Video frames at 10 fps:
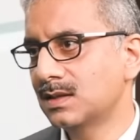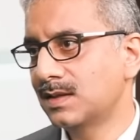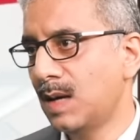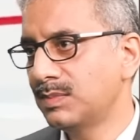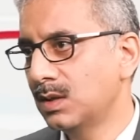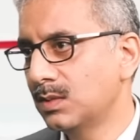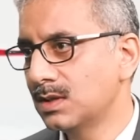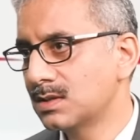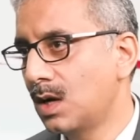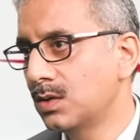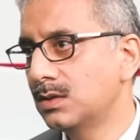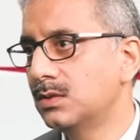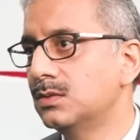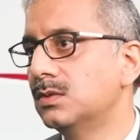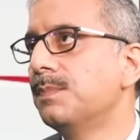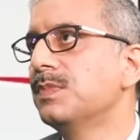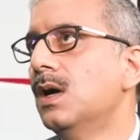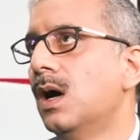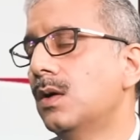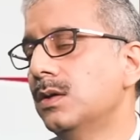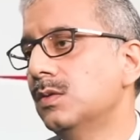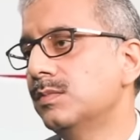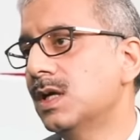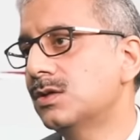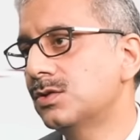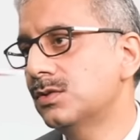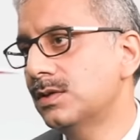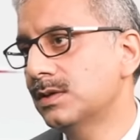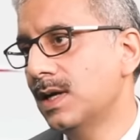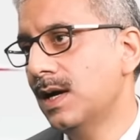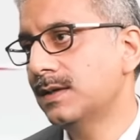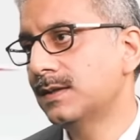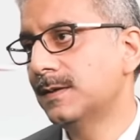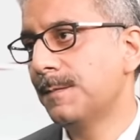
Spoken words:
are grappling with is how do you make sure that